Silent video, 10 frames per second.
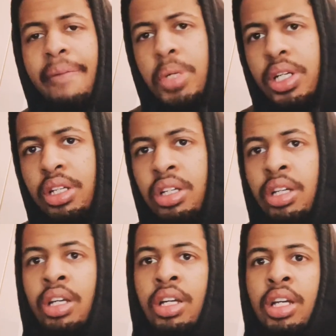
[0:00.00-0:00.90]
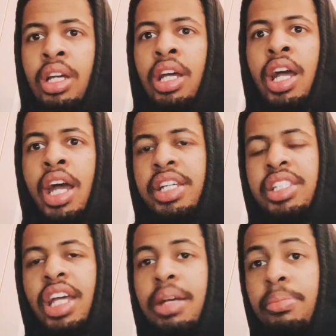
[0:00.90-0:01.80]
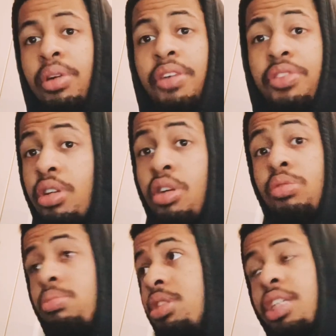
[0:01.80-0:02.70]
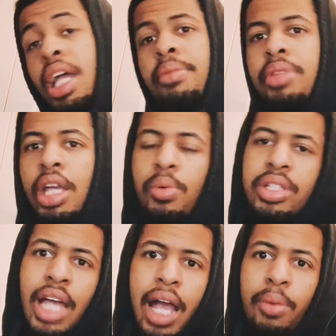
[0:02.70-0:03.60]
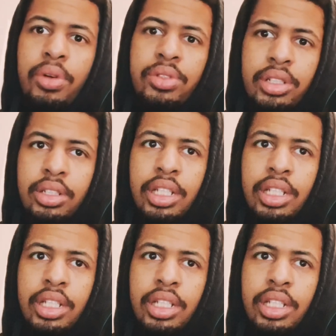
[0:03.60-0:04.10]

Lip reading: But in the same breath, same thing with Zach Wilson.